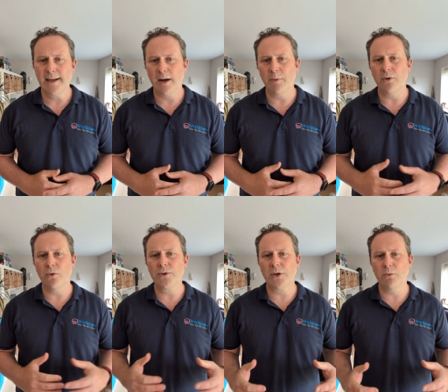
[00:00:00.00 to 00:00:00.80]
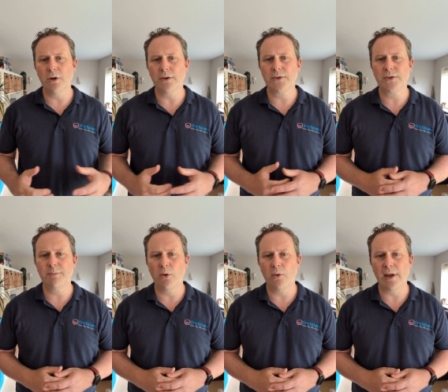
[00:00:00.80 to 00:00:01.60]
and we also work to
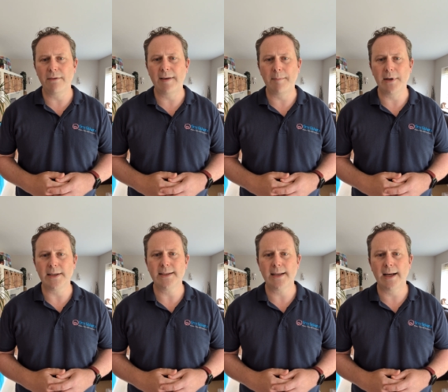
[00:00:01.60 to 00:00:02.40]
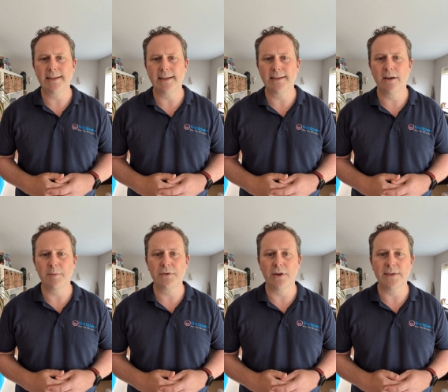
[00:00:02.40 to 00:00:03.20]
support their families at a time
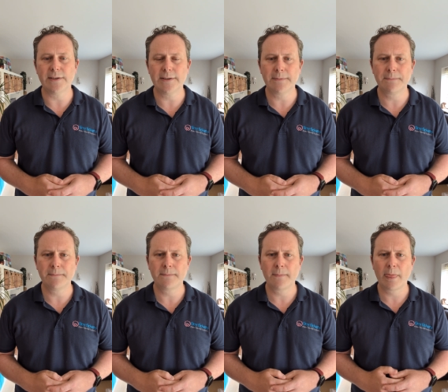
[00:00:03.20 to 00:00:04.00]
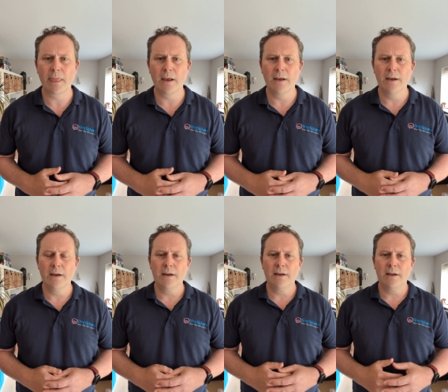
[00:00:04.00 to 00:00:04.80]
of crisis.
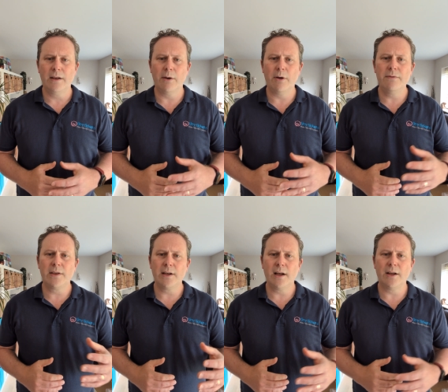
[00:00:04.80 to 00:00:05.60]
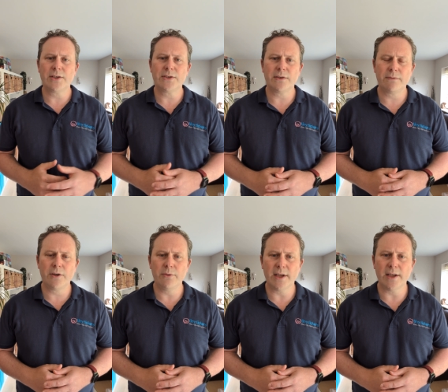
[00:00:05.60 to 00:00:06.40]
Now, over the last few
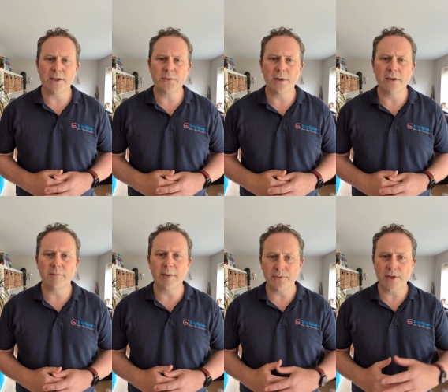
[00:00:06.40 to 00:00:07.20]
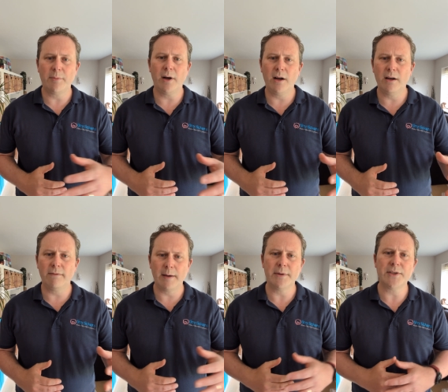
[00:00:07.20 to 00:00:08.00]
years, we've built up our
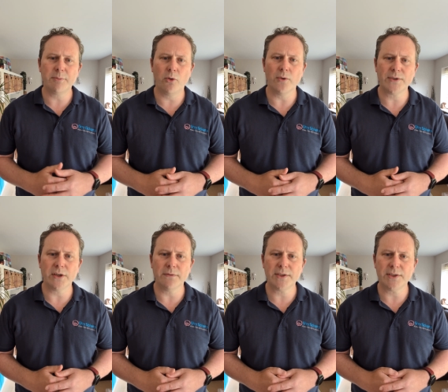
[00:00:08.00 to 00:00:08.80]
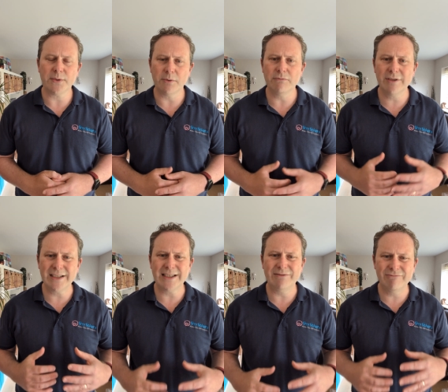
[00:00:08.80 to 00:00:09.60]
family support services and we're
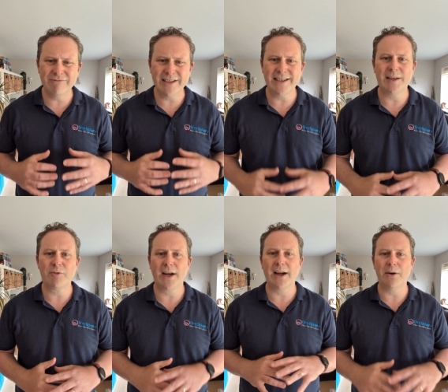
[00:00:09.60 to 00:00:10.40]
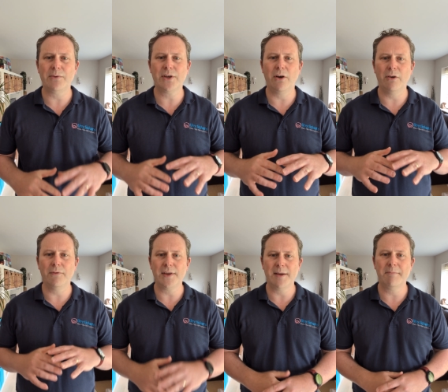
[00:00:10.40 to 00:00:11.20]
really proud of
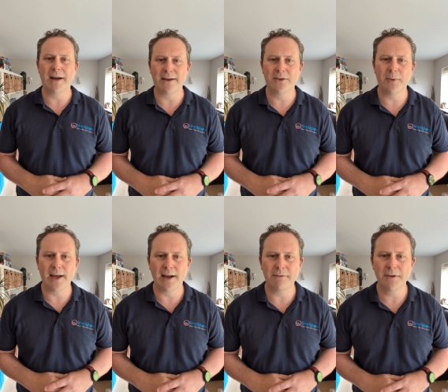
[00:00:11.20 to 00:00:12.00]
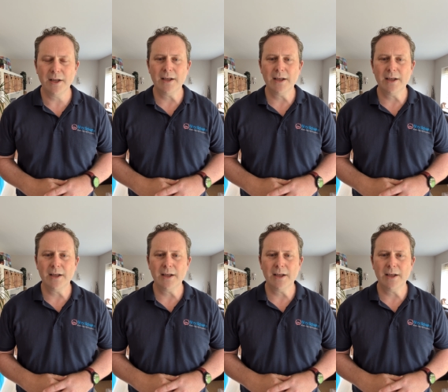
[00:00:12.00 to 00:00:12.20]
the impact that we have.